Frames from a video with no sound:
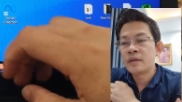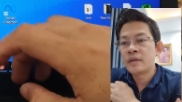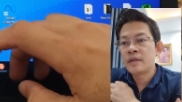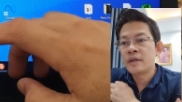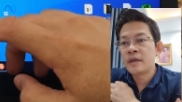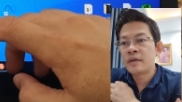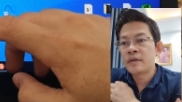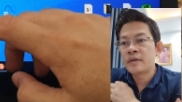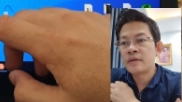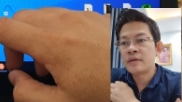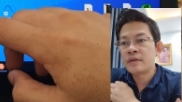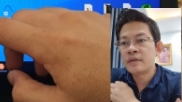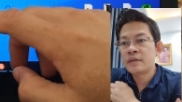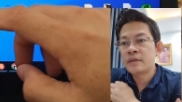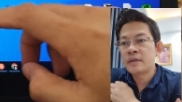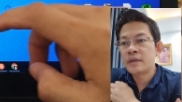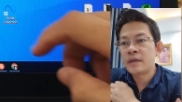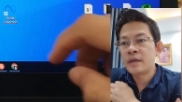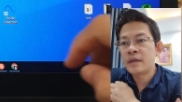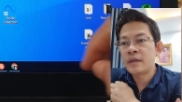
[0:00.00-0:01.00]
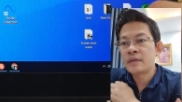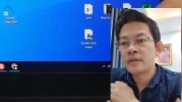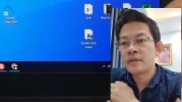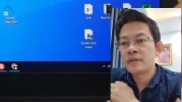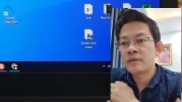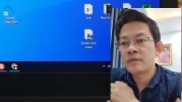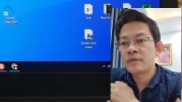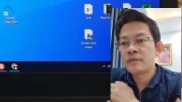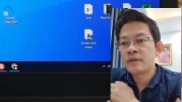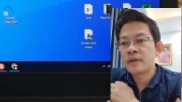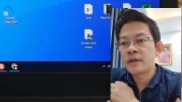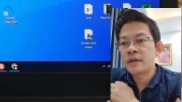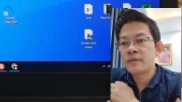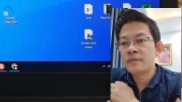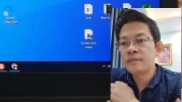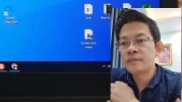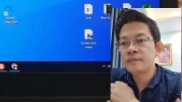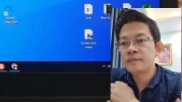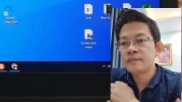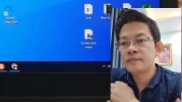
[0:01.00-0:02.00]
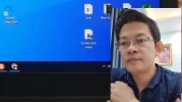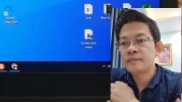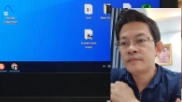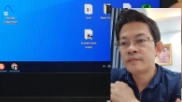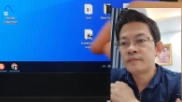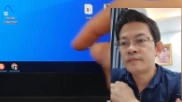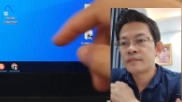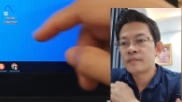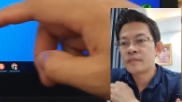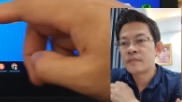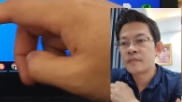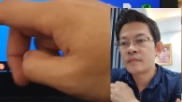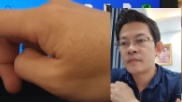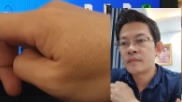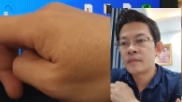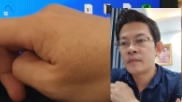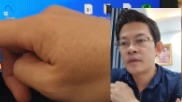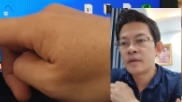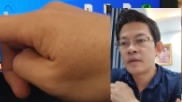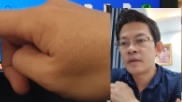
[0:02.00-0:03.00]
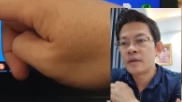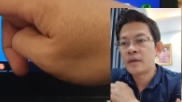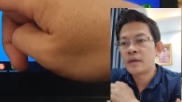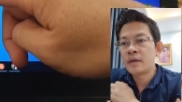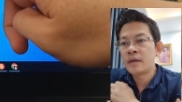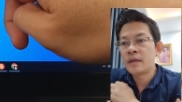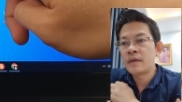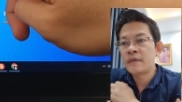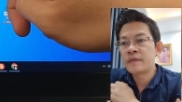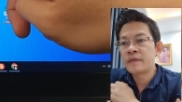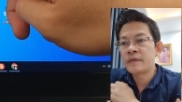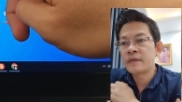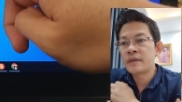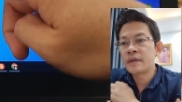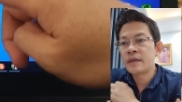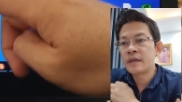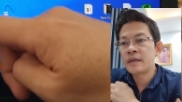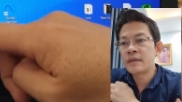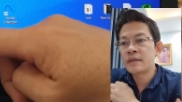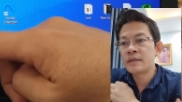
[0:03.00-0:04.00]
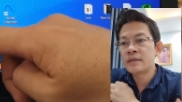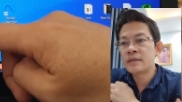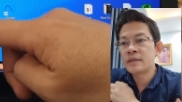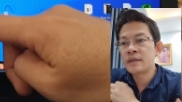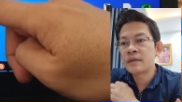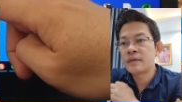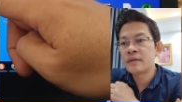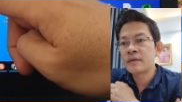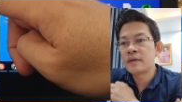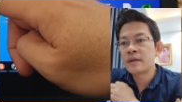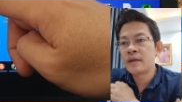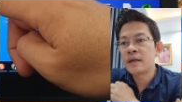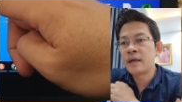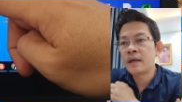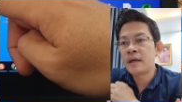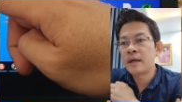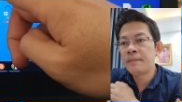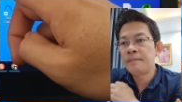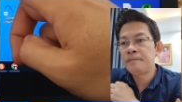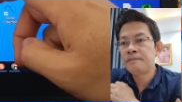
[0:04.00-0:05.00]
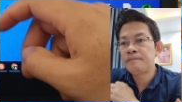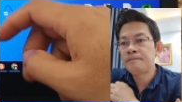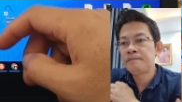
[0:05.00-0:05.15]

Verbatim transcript: the icon and scroll down and after that select on hub